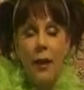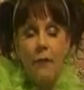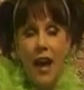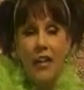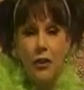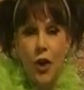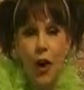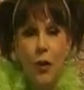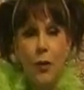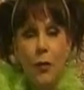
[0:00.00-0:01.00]
My
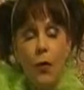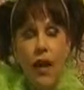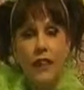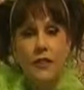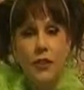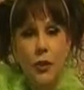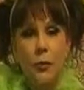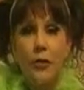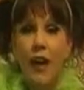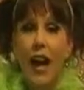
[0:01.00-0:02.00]
job was
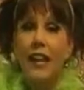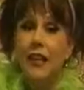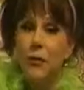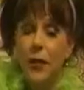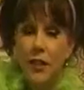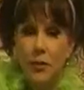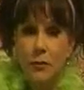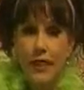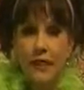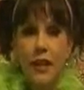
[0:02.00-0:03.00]
to provide
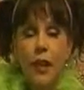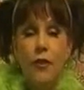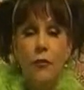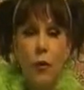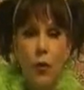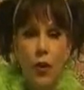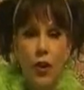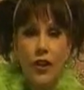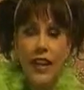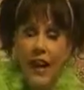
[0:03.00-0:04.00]
enrichment
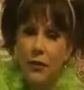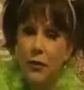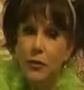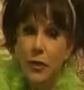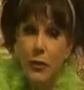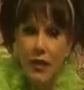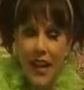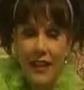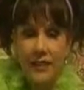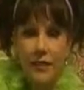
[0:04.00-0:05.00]
for K through 2
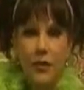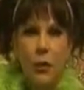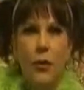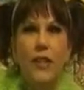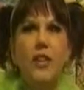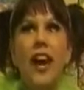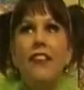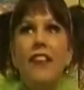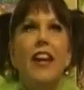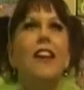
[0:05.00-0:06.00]
classes, which
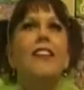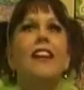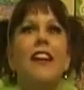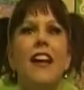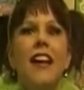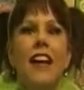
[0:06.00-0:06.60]
I found